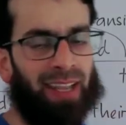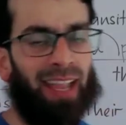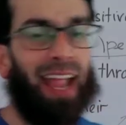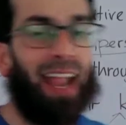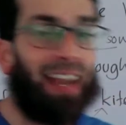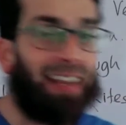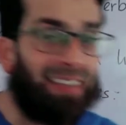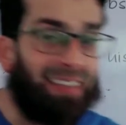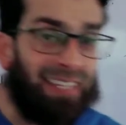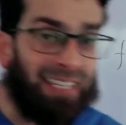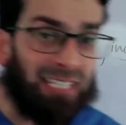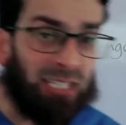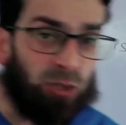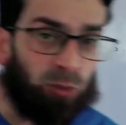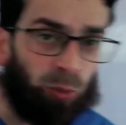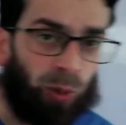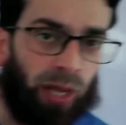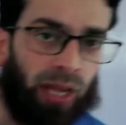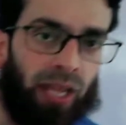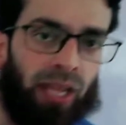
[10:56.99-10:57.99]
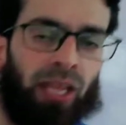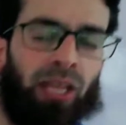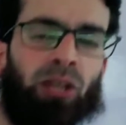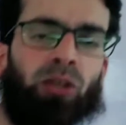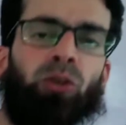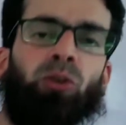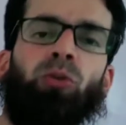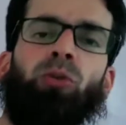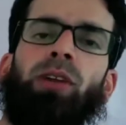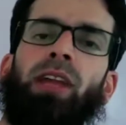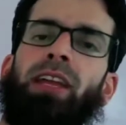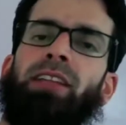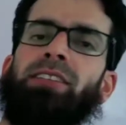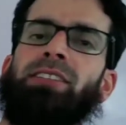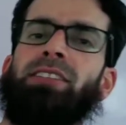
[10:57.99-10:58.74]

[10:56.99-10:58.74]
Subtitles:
And this way you can